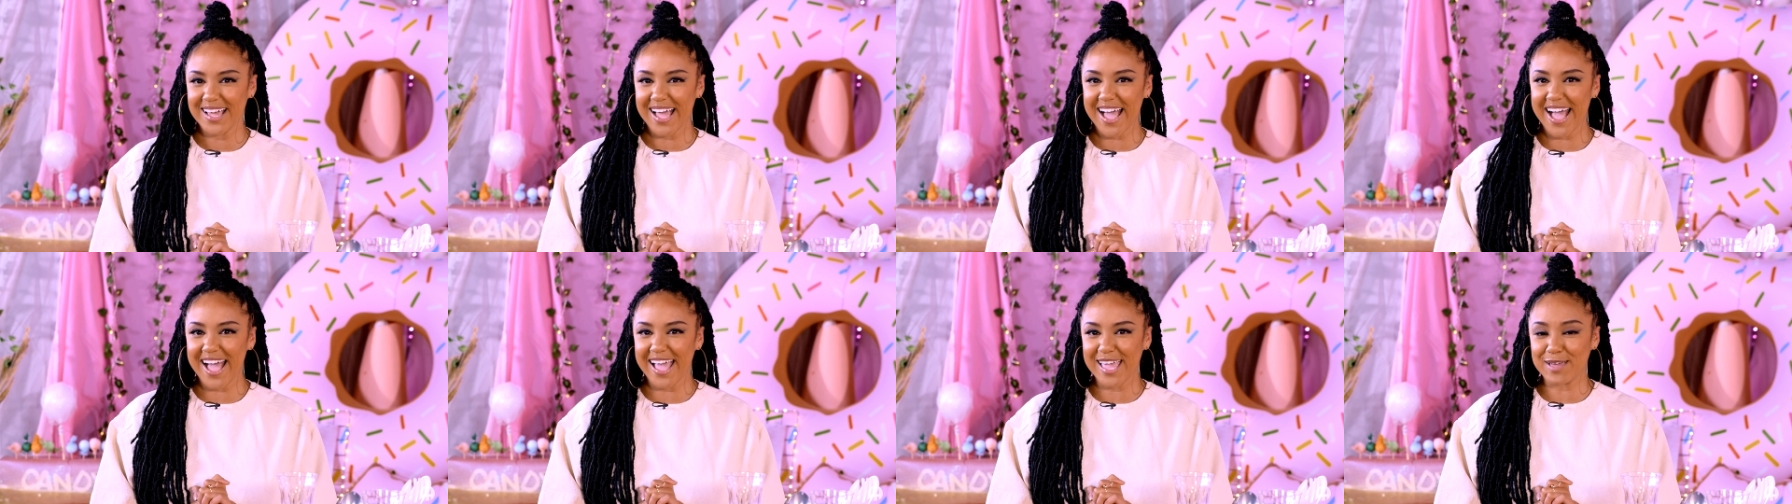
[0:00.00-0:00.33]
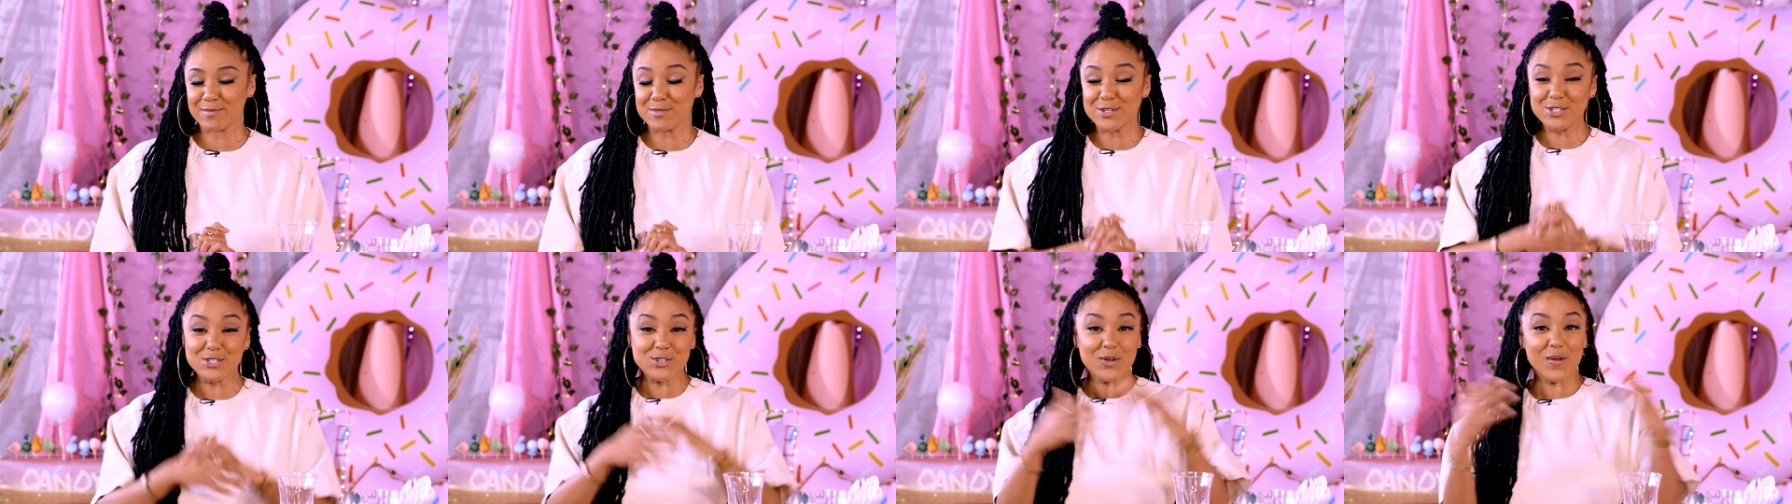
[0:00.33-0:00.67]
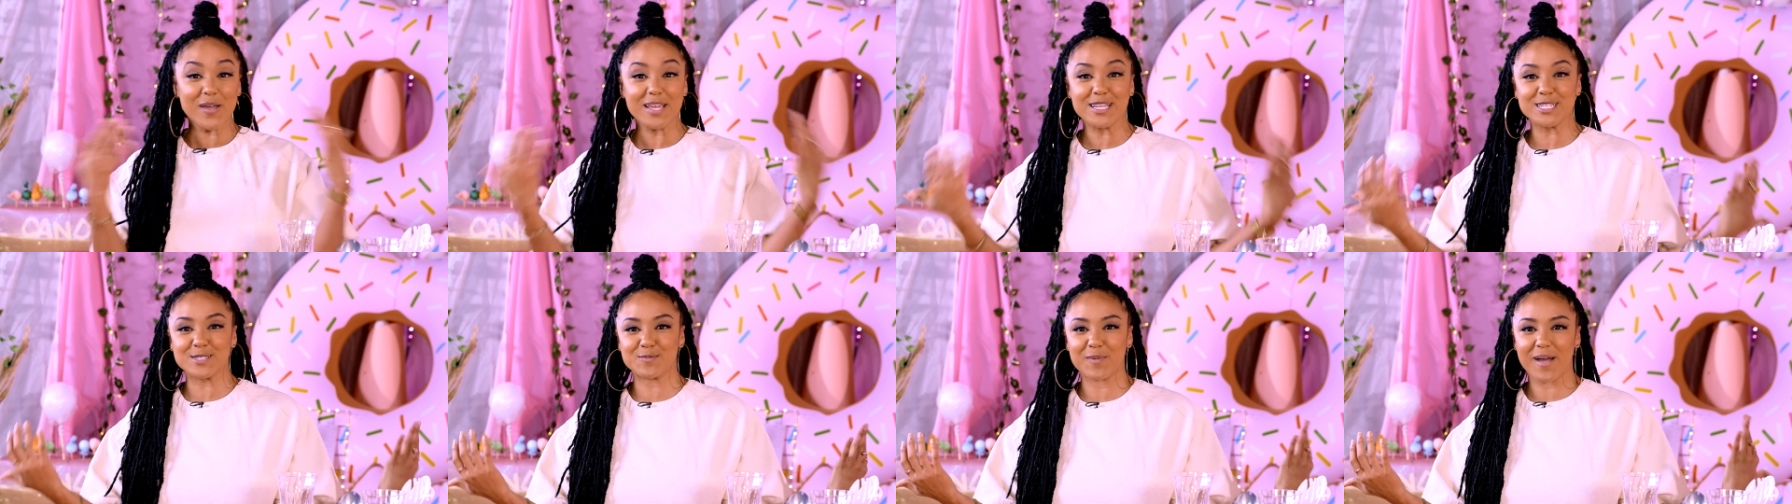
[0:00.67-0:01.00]
I am
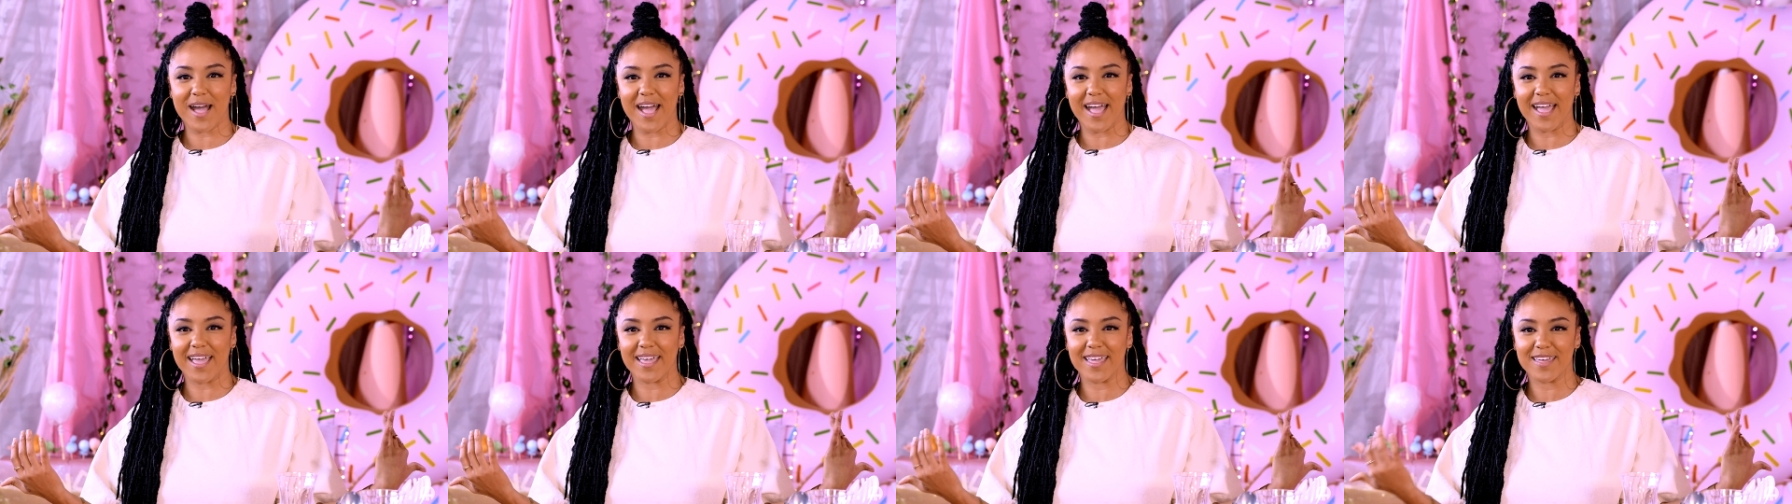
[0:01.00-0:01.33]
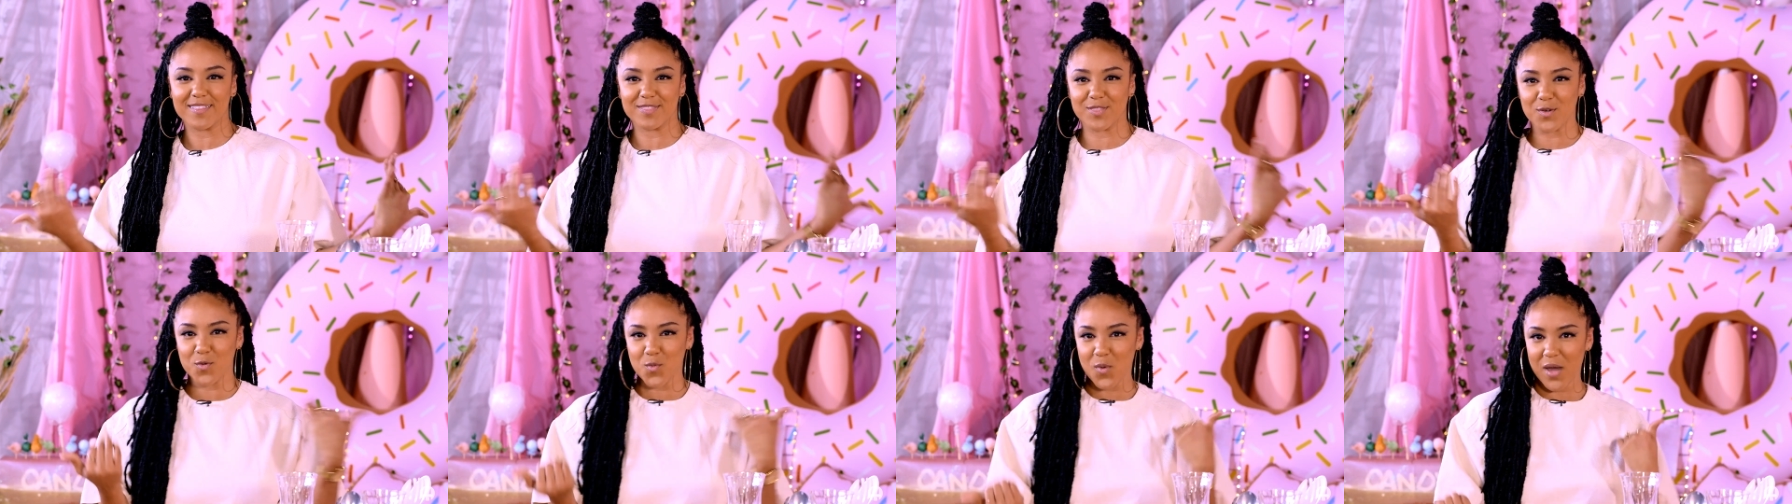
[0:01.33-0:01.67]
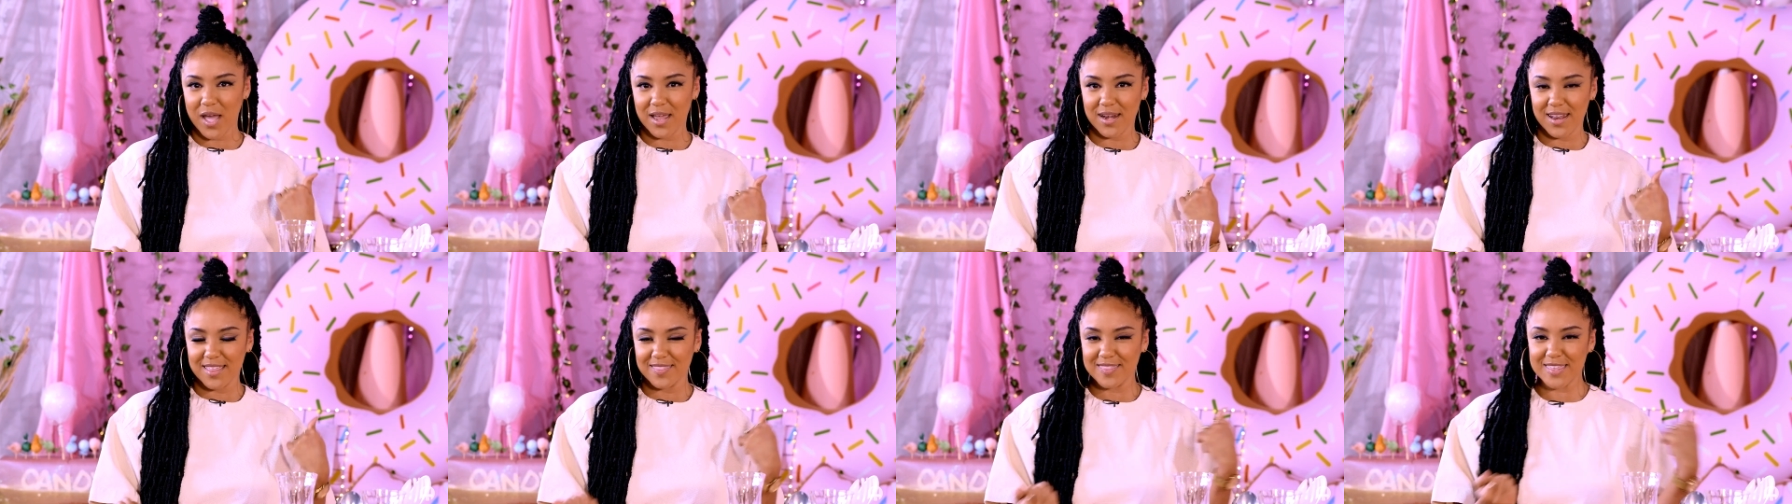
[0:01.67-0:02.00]
joined by the
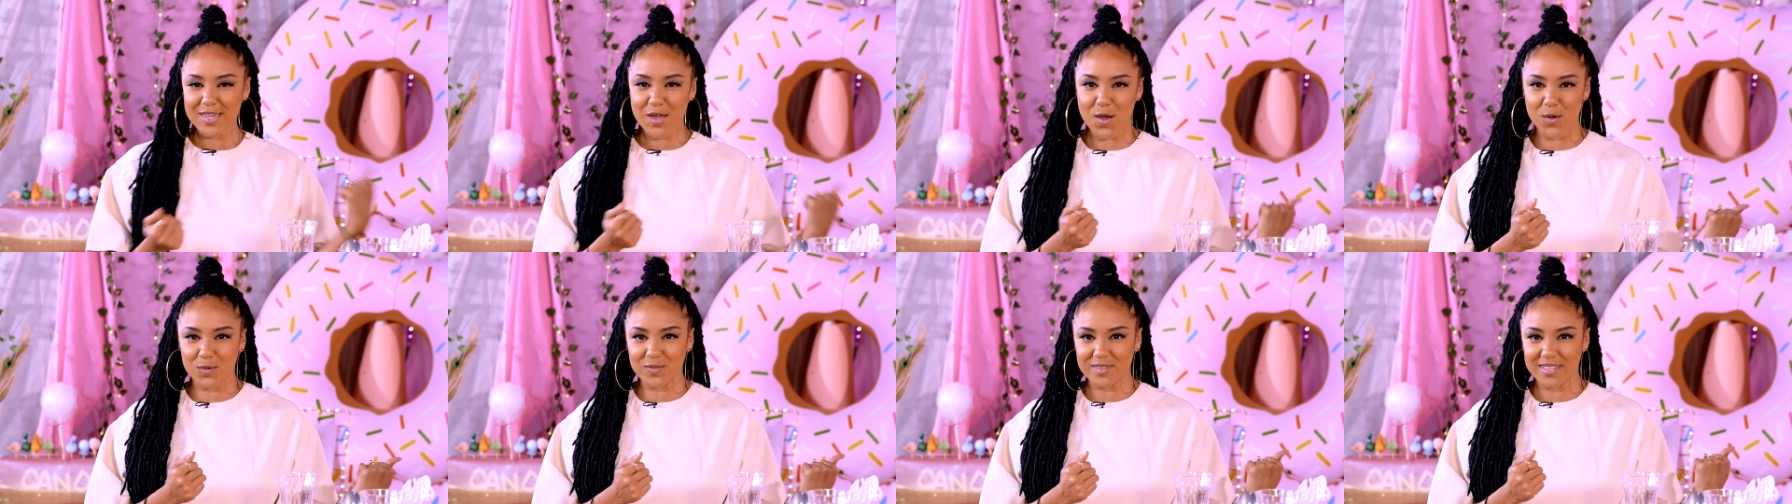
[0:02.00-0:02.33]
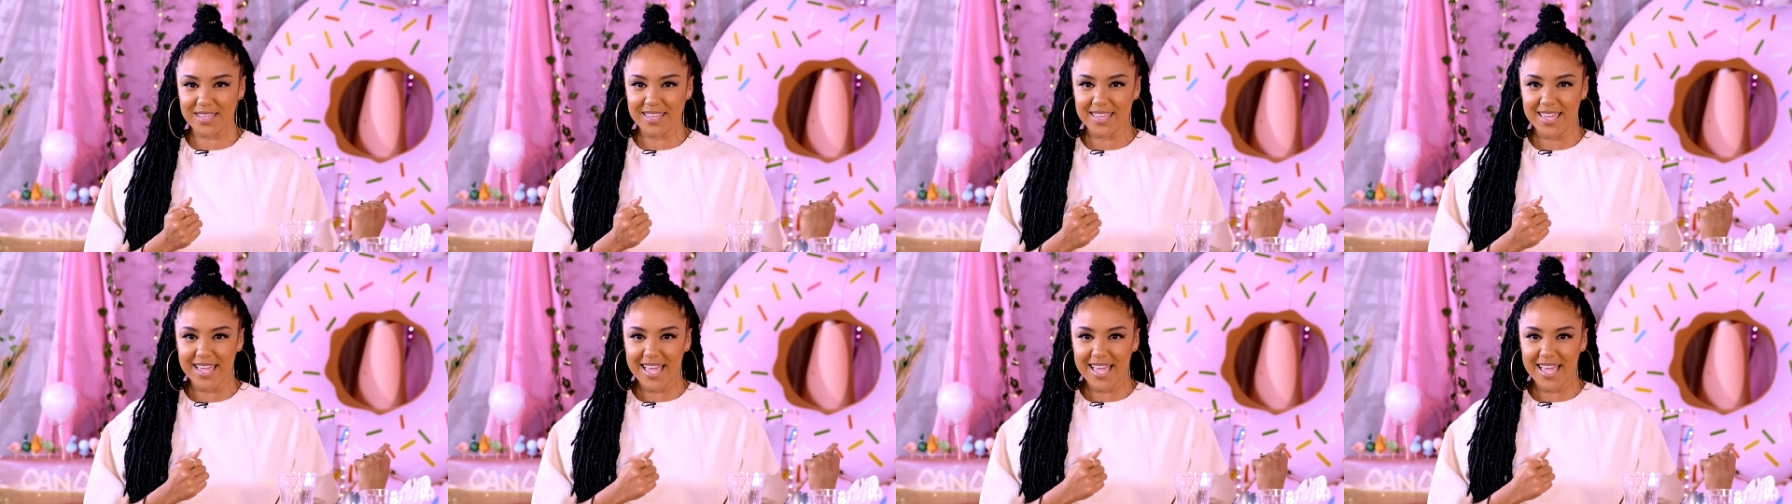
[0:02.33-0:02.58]
one, the only